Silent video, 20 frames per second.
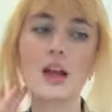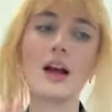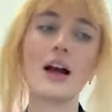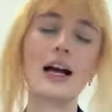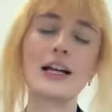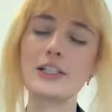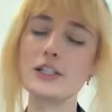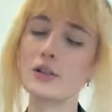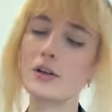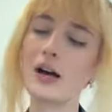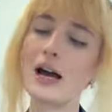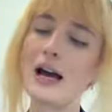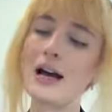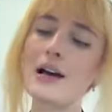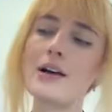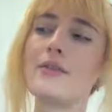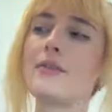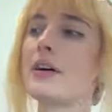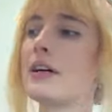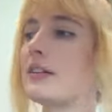I do
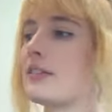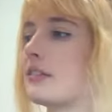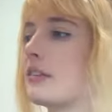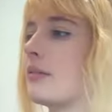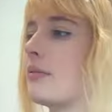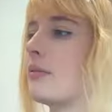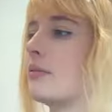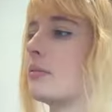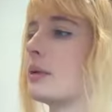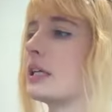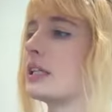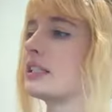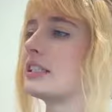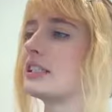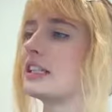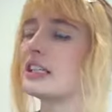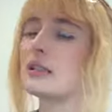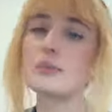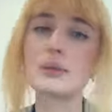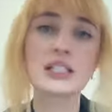have some
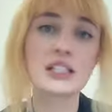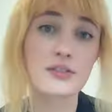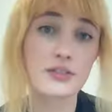tidbits